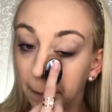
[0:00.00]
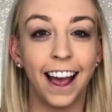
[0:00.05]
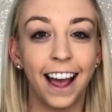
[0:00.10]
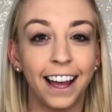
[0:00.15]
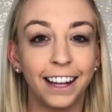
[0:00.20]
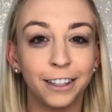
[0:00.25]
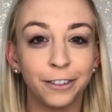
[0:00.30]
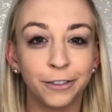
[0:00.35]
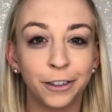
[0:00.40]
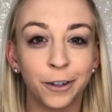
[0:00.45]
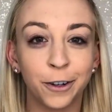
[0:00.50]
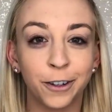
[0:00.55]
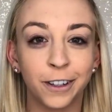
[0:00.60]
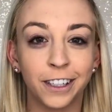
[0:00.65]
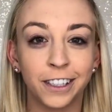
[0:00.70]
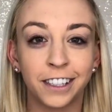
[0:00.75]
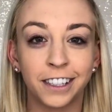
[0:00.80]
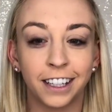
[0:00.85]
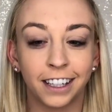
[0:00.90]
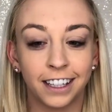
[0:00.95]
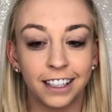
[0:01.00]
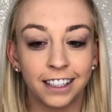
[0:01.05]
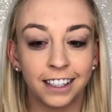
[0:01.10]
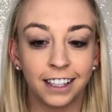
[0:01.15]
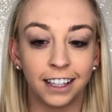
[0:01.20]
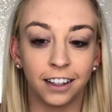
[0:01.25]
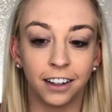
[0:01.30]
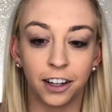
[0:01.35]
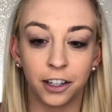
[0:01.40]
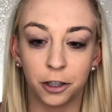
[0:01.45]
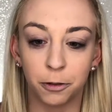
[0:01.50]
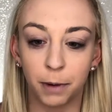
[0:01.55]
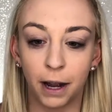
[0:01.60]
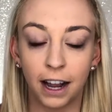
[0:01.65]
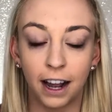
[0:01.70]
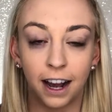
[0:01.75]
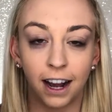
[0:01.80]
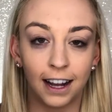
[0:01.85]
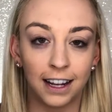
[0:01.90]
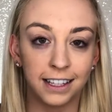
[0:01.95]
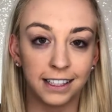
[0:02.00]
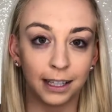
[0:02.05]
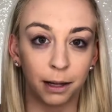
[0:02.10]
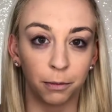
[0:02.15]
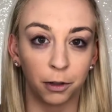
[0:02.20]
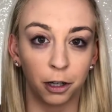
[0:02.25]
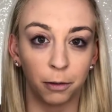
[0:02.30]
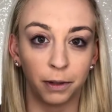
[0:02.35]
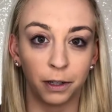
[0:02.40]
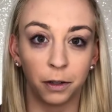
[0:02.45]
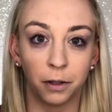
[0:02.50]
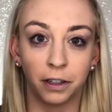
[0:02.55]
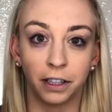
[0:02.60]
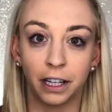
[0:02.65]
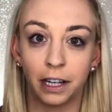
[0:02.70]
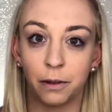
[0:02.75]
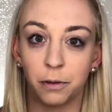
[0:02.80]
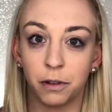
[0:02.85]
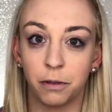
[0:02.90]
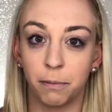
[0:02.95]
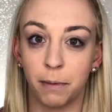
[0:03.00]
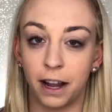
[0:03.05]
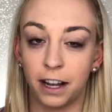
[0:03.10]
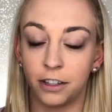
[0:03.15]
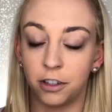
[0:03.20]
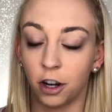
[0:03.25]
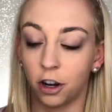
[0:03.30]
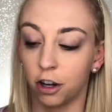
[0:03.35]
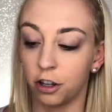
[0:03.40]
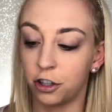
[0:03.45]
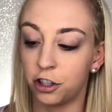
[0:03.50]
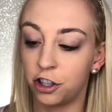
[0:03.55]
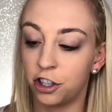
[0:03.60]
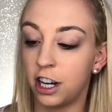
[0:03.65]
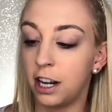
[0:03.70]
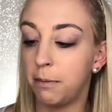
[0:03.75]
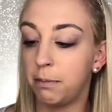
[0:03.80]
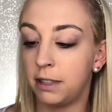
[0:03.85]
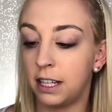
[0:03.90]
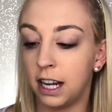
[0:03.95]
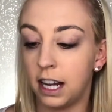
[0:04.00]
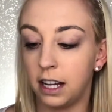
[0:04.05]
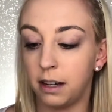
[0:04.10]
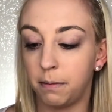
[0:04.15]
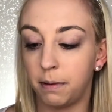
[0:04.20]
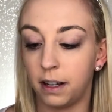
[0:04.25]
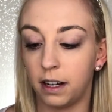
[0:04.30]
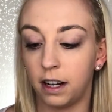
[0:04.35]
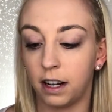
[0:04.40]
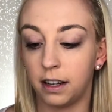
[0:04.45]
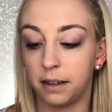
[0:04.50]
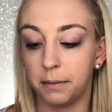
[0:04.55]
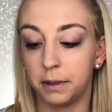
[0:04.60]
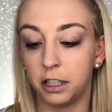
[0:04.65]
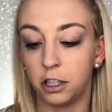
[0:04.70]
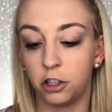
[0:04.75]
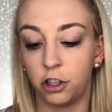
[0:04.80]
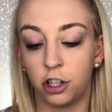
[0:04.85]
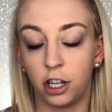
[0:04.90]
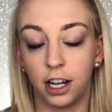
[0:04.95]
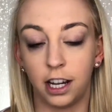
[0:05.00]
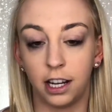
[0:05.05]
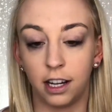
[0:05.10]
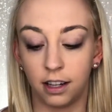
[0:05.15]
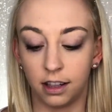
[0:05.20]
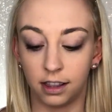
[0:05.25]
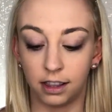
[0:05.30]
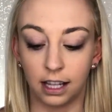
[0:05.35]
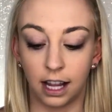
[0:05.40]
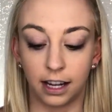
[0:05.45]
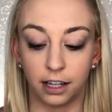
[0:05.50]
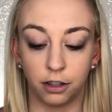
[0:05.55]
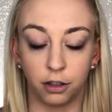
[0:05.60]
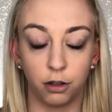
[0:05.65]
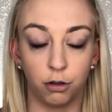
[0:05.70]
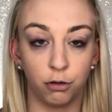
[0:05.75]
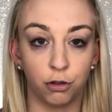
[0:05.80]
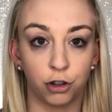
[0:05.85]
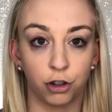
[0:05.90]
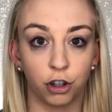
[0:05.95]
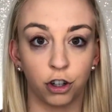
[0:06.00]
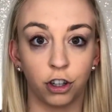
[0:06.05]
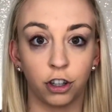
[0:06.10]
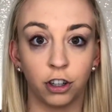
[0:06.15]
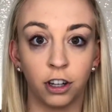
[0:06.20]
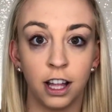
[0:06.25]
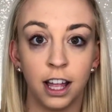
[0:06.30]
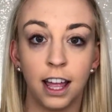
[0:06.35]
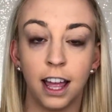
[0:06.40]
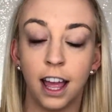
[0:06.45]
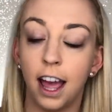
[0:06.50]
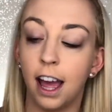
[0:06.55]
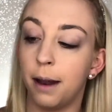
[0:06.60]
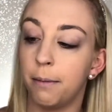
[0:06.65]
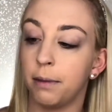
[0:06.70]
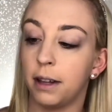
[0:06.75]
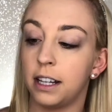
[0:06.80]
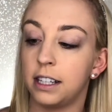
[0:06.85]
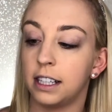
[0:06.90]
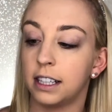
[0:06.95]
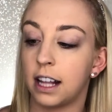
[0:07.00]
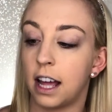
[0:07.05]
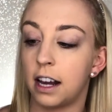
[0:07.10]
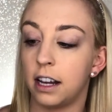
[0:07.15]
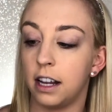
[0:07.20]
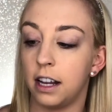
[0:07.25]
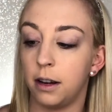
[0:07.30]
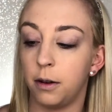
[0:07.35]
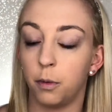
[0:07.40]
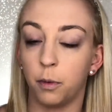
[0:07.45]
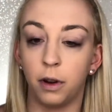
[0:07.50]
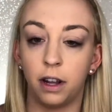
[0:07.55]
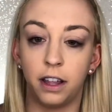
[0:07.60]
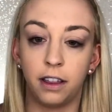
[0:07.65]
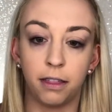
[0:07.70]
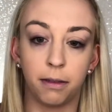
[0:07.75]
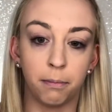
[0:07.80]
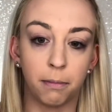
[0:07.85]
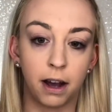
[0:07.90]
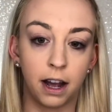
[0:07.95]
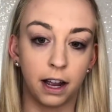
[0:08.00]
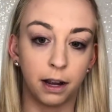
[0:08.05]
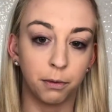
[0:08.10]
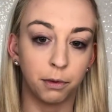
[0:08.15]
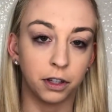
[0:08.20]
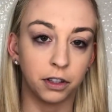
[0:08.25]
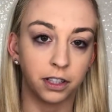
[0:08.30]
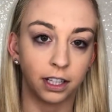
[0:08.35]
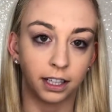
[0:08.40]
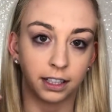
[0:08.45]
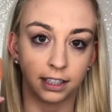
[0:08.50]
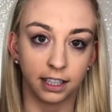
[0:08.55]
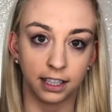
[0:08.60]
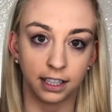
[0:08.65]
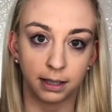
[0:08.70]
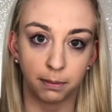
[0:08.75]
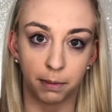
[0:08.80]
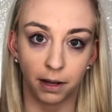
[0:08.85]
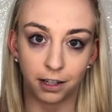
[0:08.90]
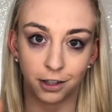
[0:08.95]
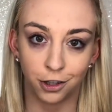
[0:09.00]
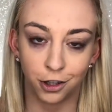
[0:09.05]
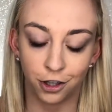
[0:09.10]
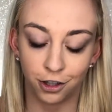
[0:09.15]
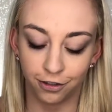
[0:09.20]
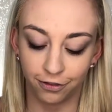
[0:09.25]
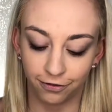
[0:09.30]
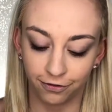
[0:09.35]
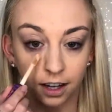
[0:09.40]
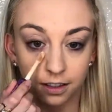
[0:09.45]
And of course, to conceal under my eyes, I'm going to be going in with my Tarte Shape Tape, and I am in the shade Light Neutral, and blending that in with my Real Techniques sponge.